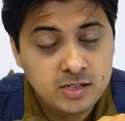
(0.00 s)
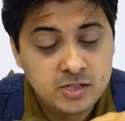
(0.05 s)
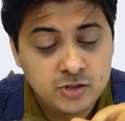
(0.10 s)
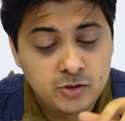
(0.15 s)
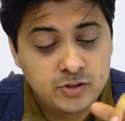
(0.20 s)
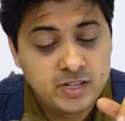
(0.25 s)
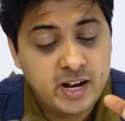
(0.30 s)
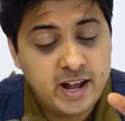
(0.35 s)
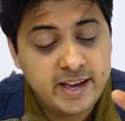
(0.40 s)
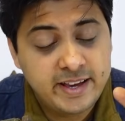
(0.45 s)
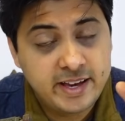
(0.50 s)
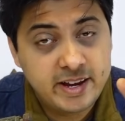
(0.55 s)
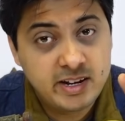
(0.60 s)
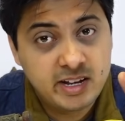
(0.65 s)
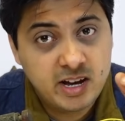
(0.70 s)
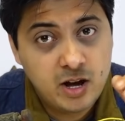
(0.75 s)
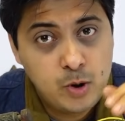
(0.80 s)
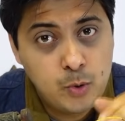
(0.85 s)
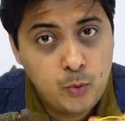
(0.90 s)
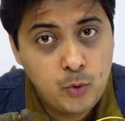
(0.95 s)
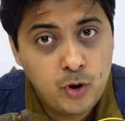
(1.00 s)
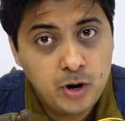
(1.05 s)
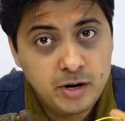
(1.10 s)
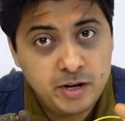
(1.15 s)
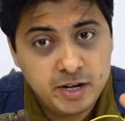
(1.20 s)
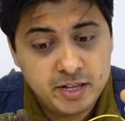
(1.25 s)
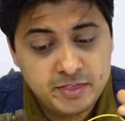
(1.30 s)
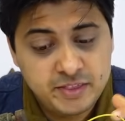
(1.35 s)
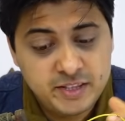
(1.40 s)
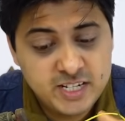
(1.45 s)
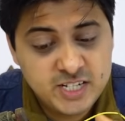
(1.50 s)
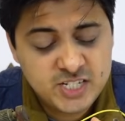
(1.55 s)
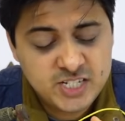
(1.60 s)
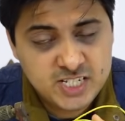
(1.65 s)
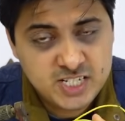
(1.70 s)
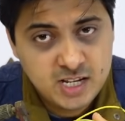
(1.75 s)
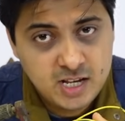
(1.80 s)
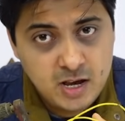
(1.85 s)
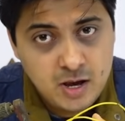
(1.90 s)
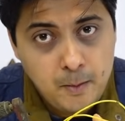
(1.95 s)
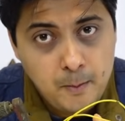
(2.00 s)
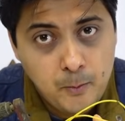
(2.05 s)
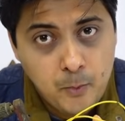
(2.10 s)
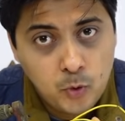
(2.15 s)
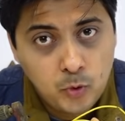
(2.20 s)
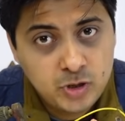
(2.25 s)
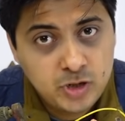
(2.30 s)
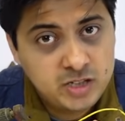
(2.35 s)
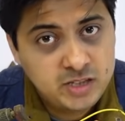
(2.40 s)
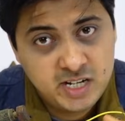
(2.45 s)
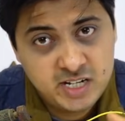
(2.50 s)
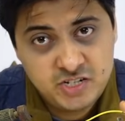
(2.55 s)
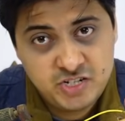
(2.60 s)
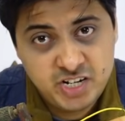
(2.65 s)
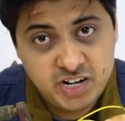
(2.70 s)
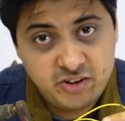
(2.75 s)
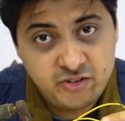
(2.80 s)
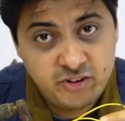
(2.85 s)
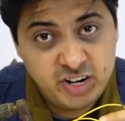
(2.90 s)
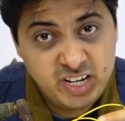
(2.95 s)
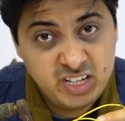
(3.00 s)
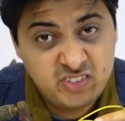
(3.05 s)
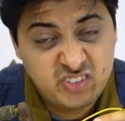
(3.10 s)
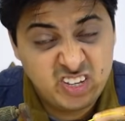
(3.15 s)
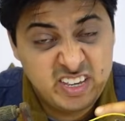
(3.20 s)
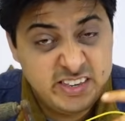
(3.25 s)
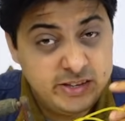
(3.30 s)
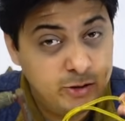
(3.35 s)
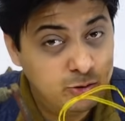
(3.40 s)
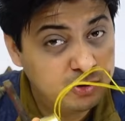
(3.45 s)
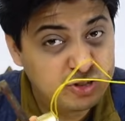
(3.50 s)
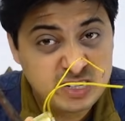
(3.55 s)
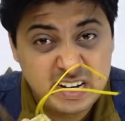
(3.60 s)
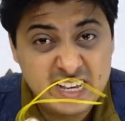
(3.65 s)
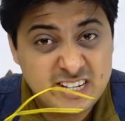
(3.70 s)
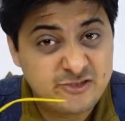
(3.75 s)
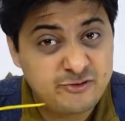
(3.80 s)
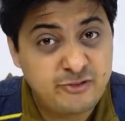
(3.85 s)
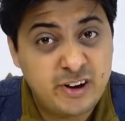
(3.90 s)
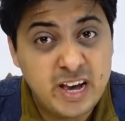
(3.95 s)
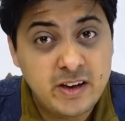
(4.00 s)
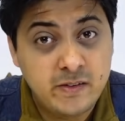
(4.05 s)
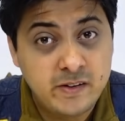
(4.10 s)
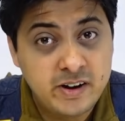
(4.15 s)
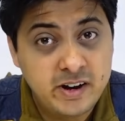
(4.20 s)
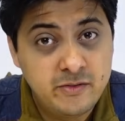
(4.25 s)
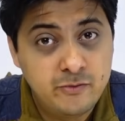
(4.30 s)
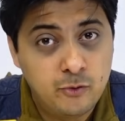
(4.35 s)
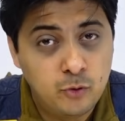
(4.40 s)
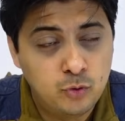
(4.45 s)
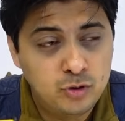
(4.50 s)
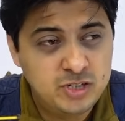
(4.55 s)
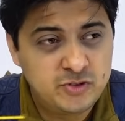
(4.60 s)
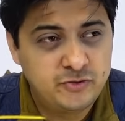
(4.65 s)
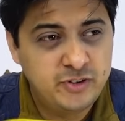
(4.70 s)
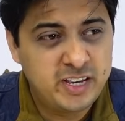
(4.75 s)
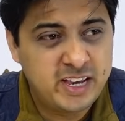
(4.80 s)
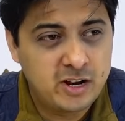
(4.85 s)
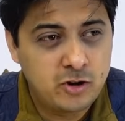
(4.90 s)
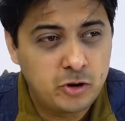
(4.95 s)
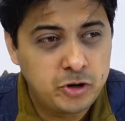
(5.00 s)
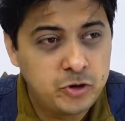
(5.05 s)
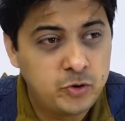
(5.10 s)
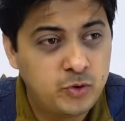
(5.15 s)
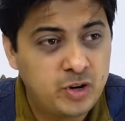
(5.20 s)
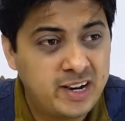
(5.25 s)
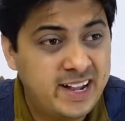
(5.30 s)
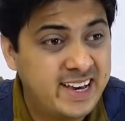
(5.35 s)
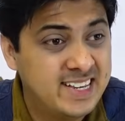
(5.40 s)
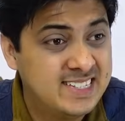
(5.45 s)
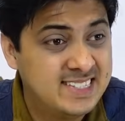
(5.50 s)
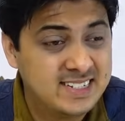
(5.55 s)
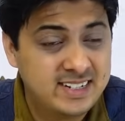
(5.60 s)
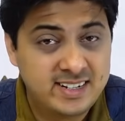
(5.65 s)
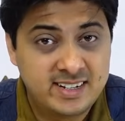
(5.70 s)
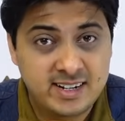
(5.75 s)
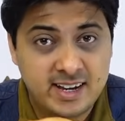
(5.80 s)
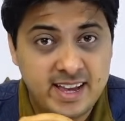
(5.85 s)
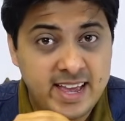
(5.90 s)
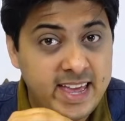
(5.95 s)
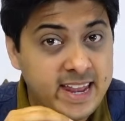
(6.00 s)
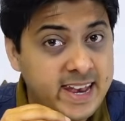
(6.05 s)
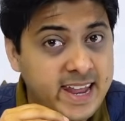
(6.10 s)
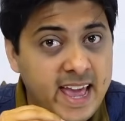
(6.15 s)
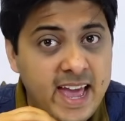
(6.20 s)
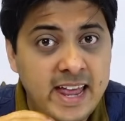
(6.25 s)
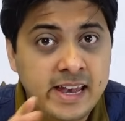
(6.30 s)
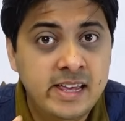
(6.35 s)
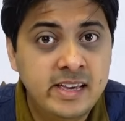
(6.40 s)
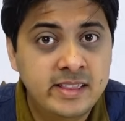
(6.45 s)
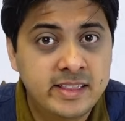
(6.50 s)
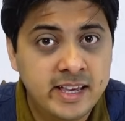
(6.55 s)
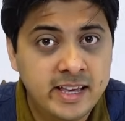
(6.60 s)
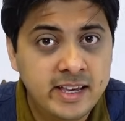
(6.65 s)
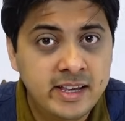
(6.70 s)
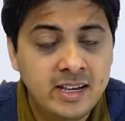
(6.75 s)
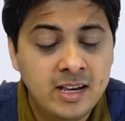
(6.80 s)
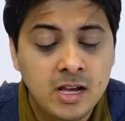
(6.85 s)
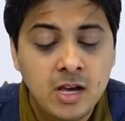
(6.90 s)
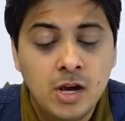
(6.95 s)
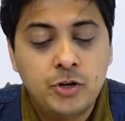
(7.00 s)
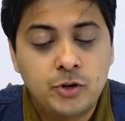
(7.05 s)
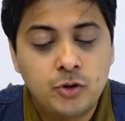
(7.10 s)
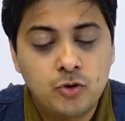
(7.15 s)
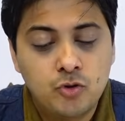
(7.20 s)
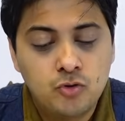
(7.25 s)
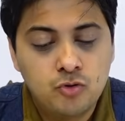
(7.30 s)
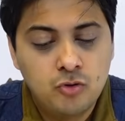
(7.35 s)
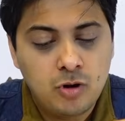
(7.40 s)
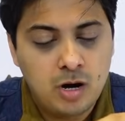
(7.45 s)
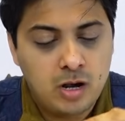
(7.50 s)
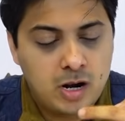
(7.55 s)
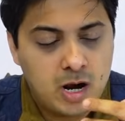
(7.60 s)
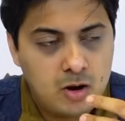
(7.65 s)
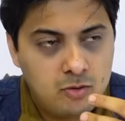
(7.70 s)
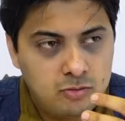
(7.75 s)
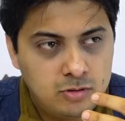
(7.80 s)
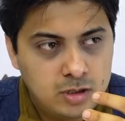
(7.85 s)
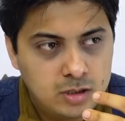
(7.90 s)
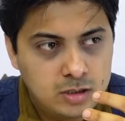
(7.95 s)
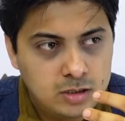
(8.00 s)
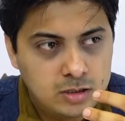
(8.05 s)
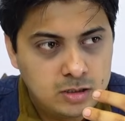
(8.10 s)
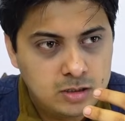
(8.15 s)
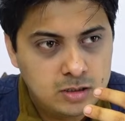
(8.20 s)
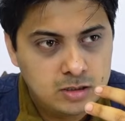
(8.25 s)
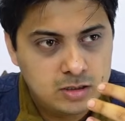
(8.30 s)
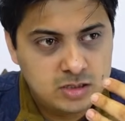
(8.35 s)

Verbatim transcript: so that I can convert this motor that generates useless 500 volts we cannot utilize it in anything to around uh,